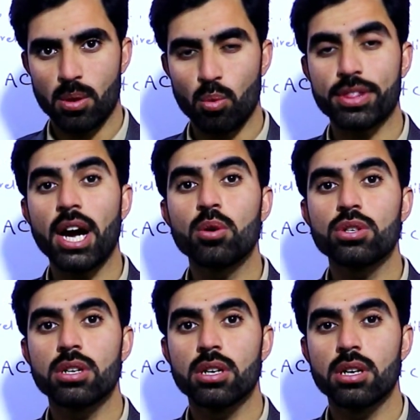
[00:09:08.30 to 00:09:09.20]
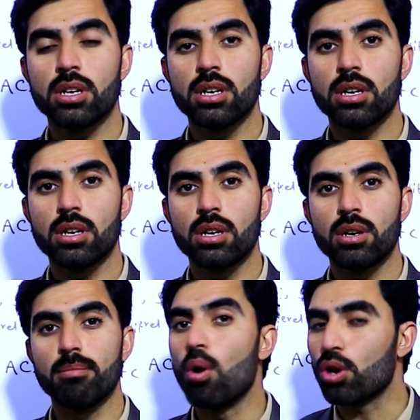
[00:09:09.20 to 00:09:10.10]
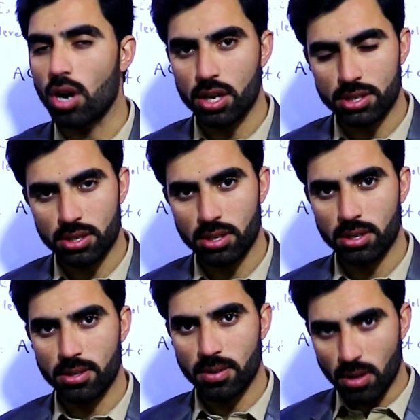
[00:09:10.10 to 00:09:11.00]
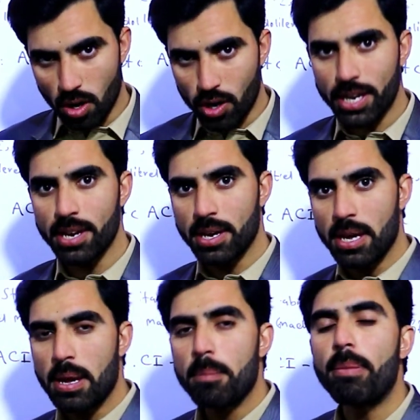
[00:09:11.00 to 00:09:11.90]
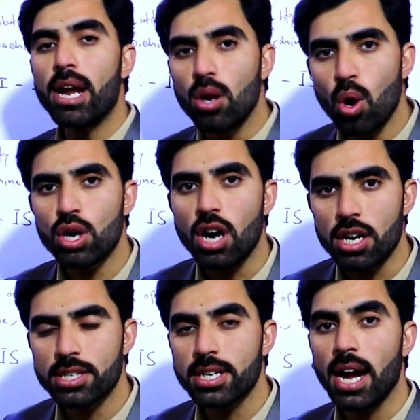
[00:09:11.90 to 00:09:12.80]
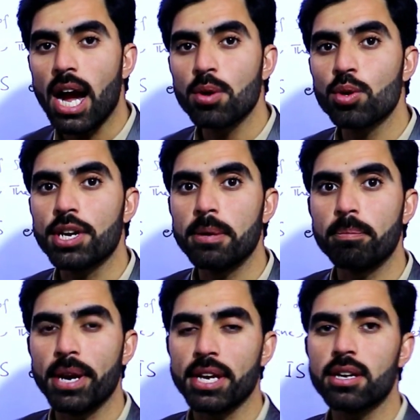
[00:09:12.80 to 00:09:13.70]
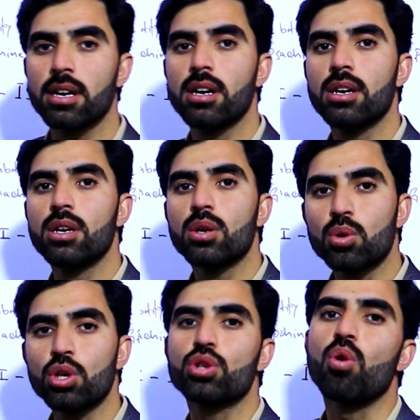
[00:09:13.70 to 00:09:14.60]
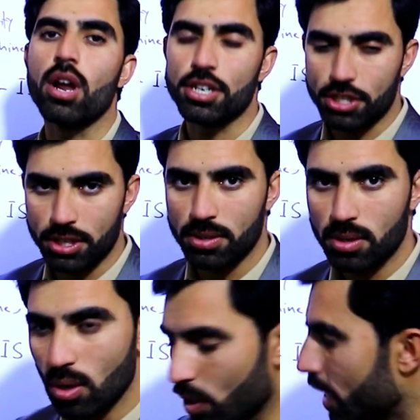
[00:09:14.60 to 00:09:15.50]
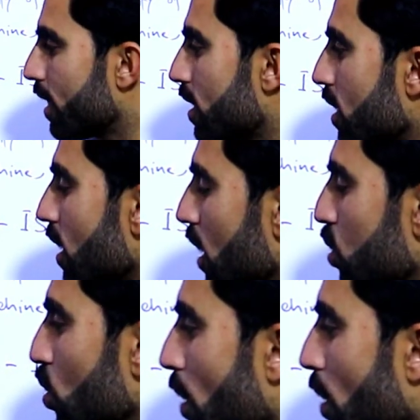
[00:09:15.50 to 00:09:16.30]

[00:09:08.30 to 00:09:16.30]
without more cost. Okay, by low cost, how you can bring good quality. Okay, this is also